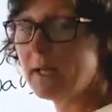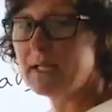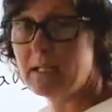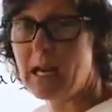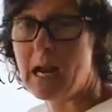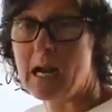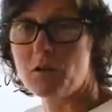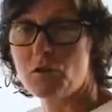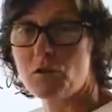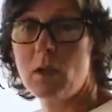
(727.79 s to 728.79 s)
paid
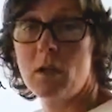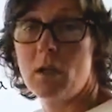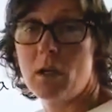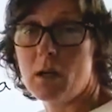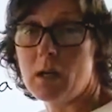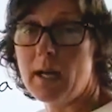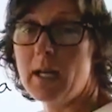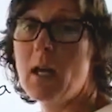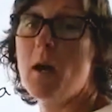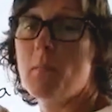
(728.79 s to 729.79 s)
cash. All
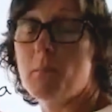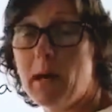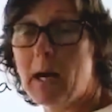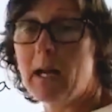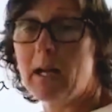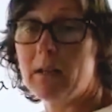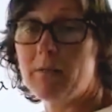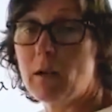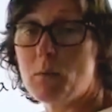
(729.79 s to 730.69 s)
right. But if I